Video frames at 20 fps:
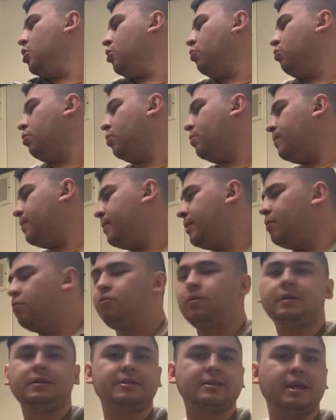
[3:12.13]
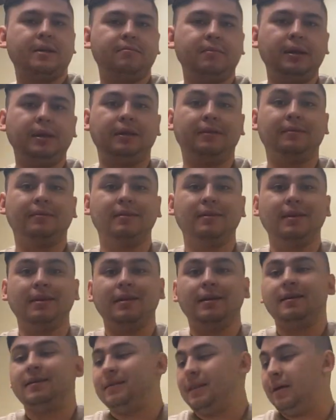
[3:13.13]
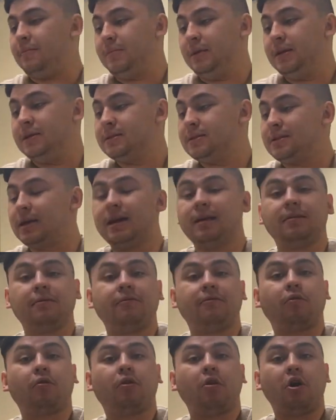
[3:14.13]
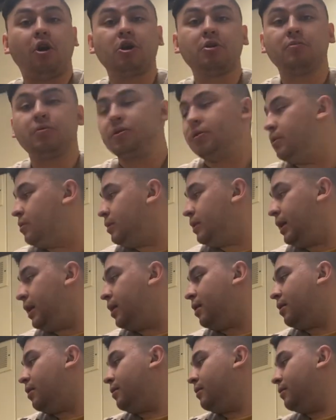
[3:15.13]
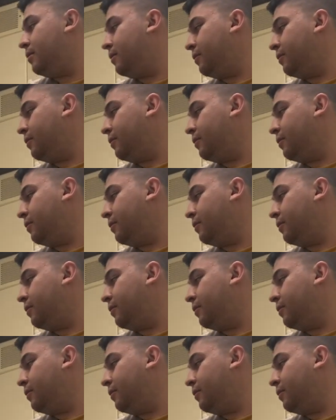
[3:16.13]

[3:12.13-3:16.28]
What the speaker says: Well, what does that mean? That means that for armonía,